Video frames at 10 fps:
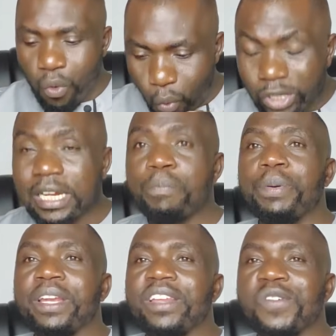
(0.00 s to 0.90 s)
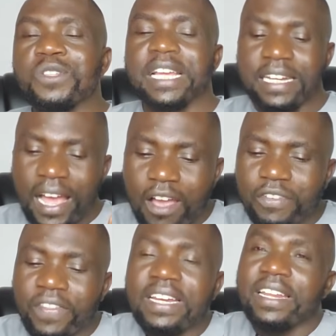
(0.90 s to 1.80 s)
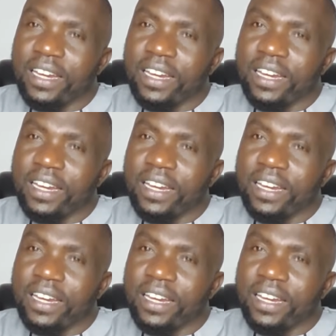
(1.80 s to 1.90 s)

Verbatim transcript: What happened was that after that